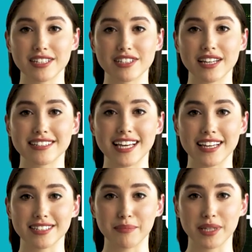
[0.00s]
Just
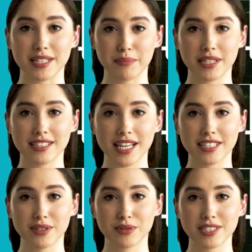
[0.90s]
type
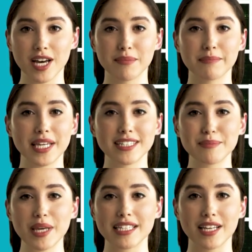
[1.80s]

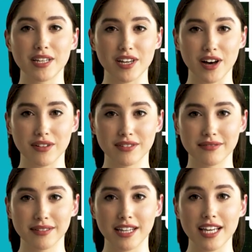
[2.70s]

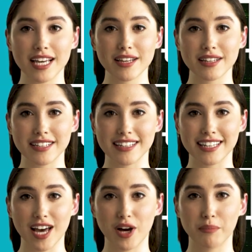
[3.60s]
www.bigspy.com. You can see
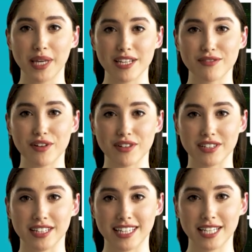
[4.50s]
the homepage
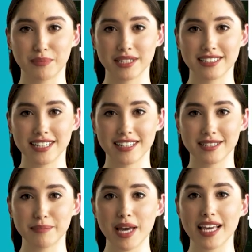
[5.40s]
first. You must click at
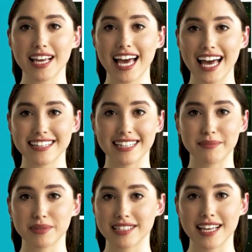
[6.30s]
Spy as
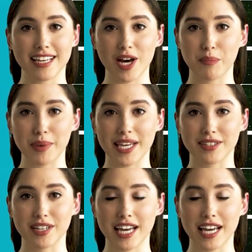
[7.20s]
seen beside the homepage